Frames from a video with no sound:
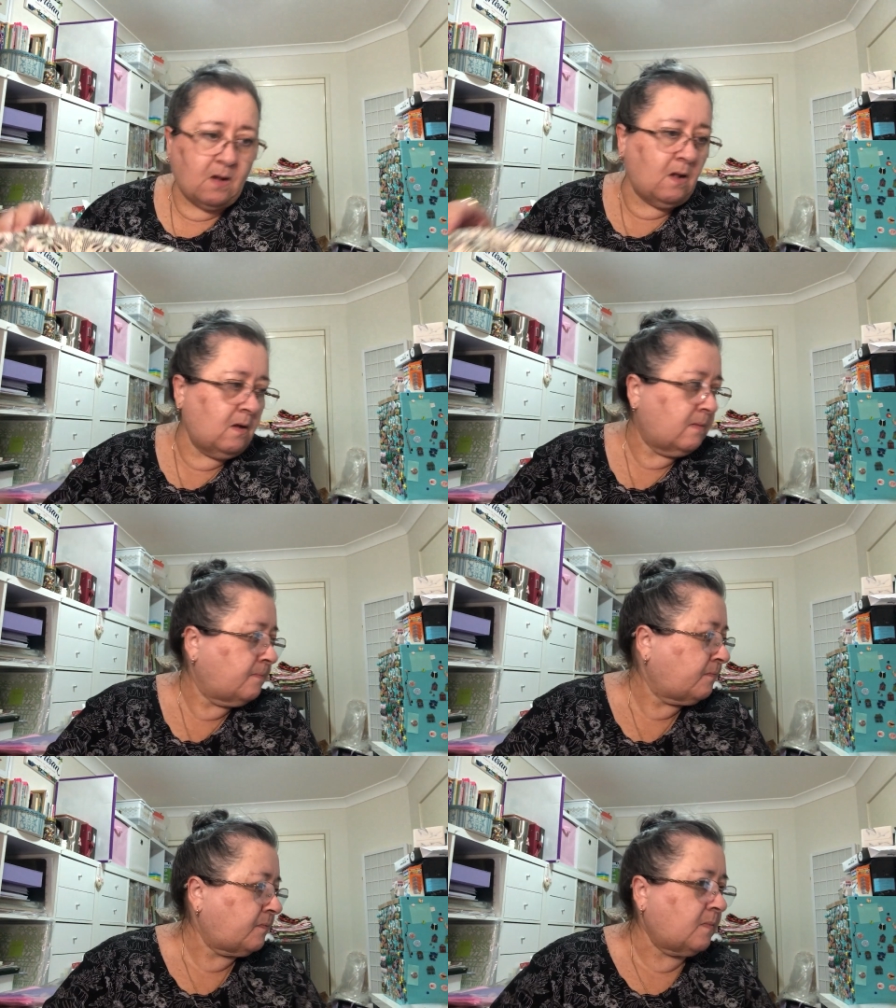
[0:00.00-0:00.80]
Oh,
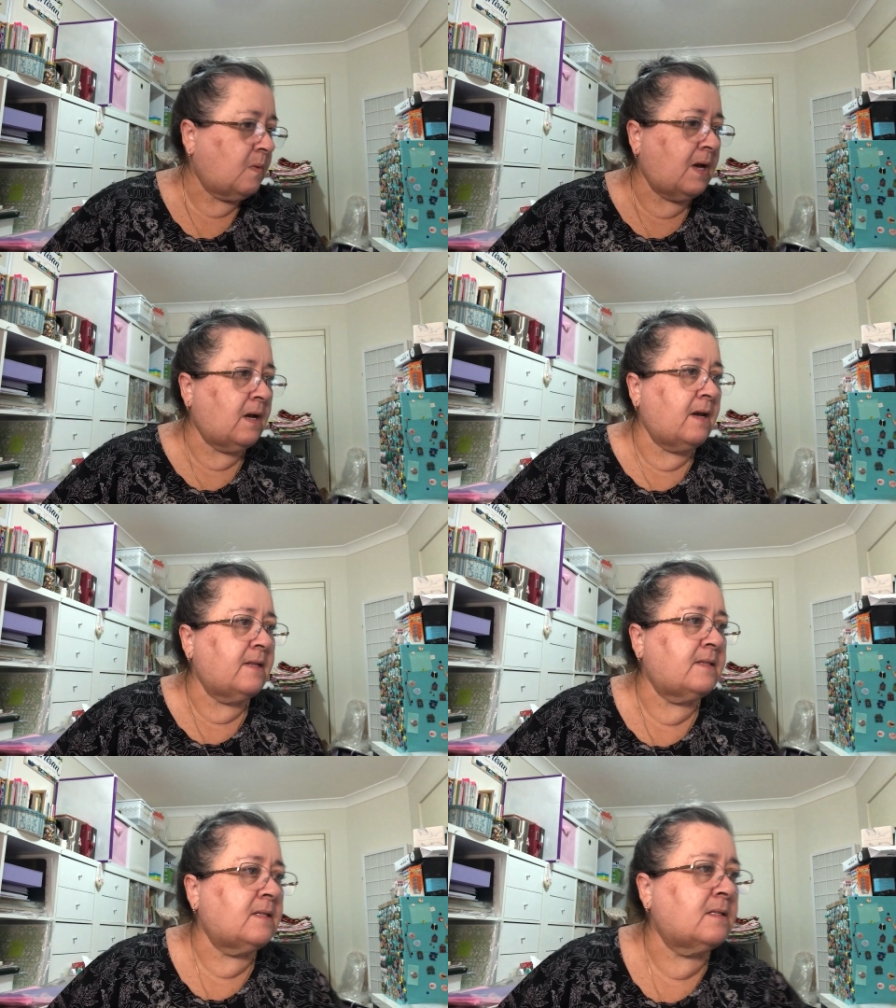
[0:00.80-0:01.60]
wait, I
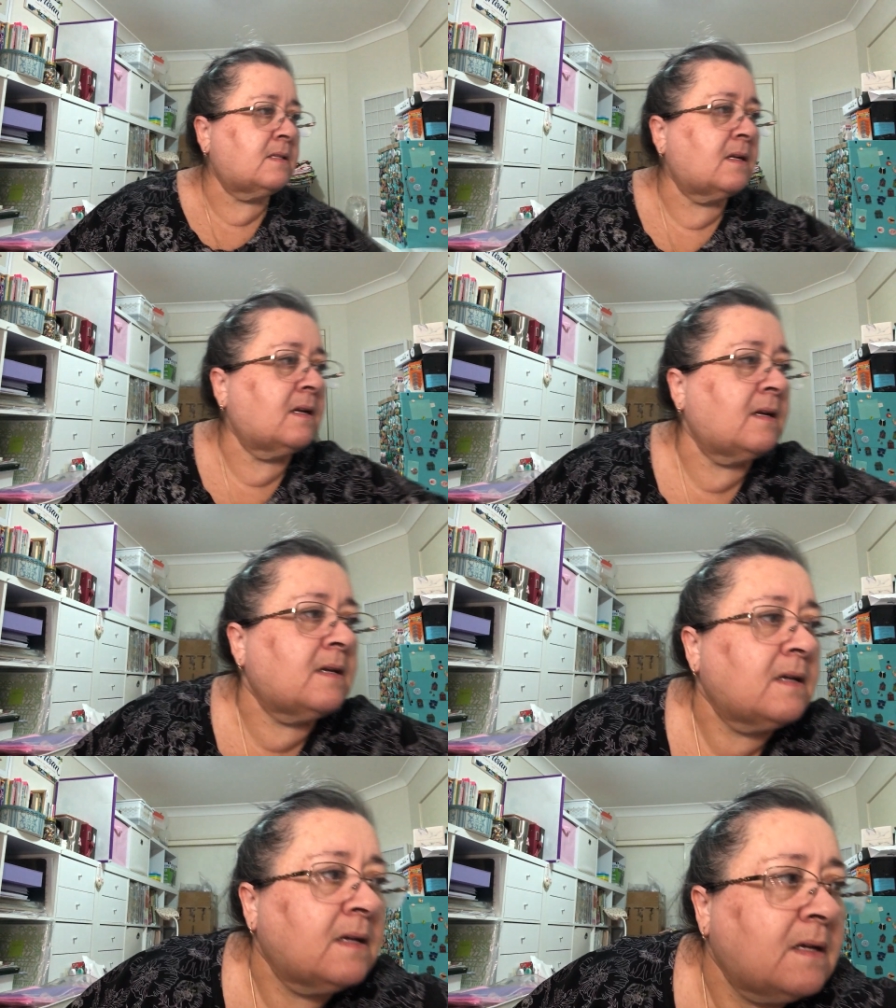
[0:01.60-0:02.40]
need scissors and I
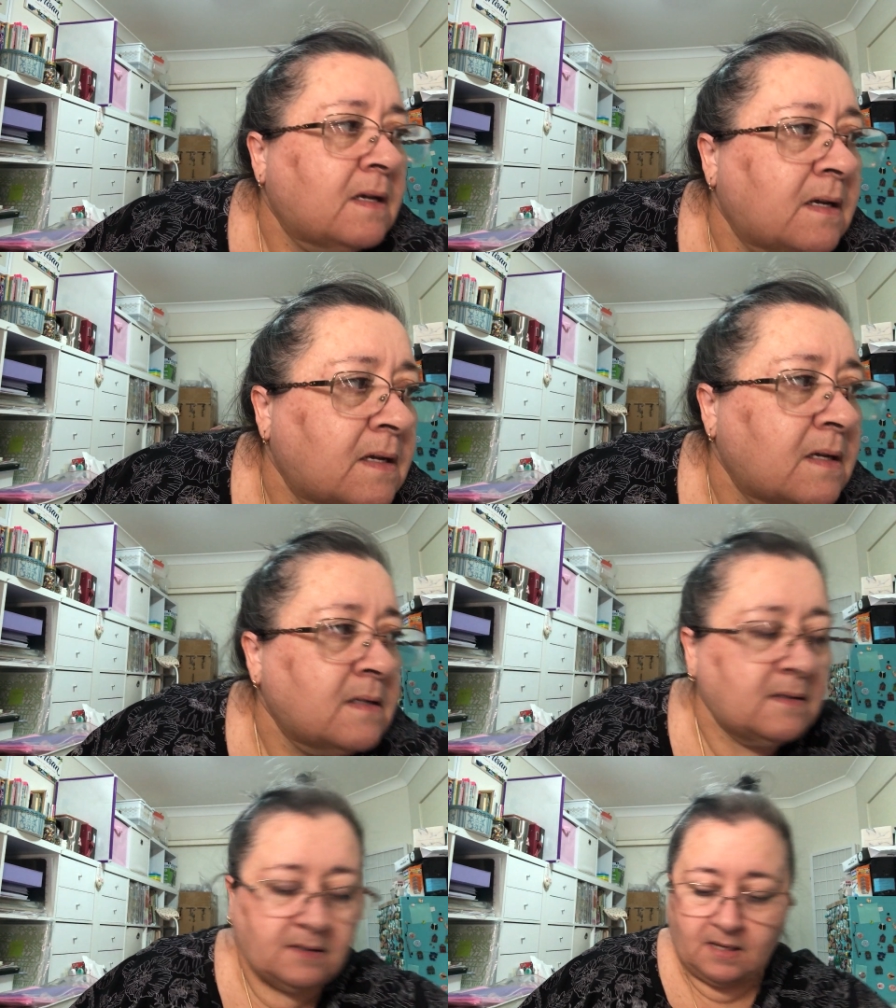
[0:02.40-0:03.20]
need
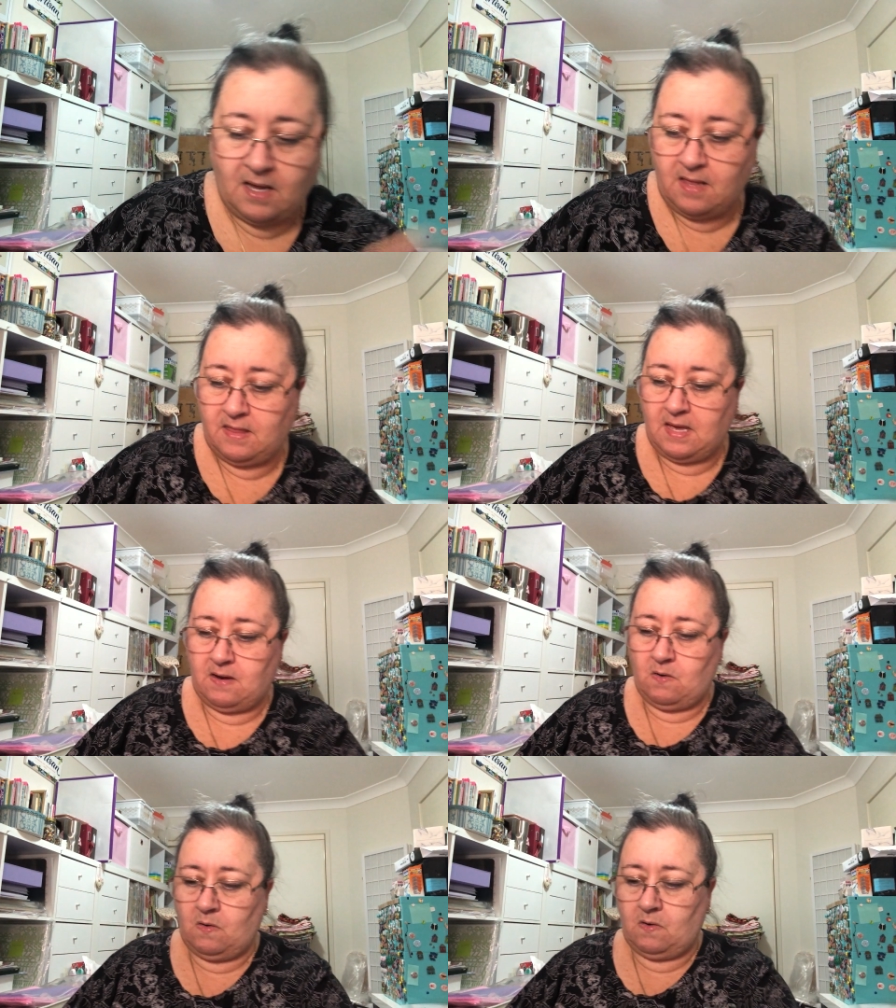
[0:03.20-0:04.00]
to cut
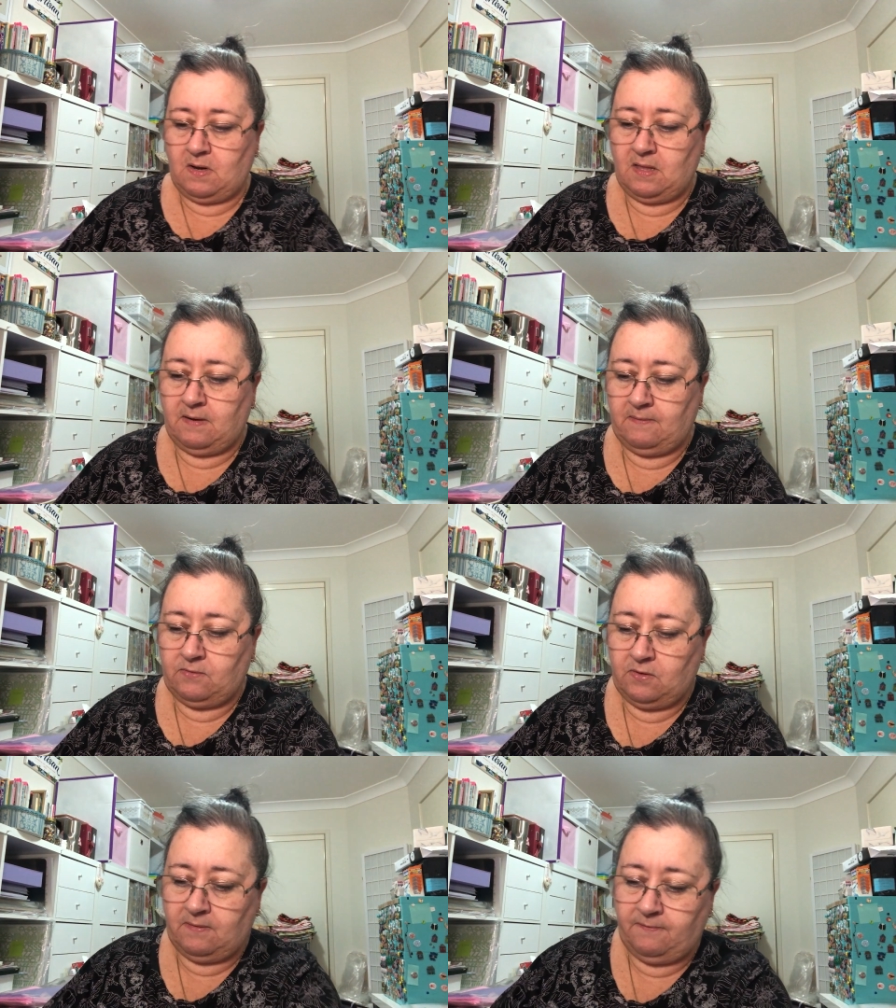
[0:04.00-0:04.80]
that and then
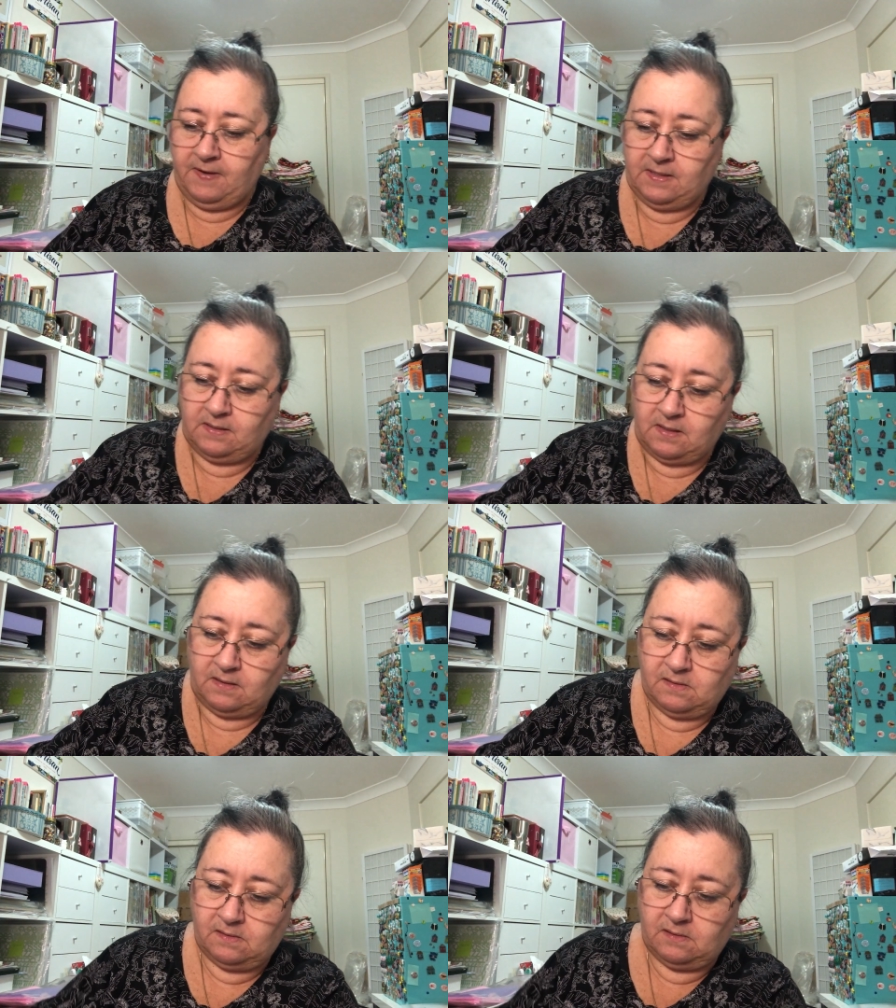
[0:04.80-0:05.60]
try and fix it.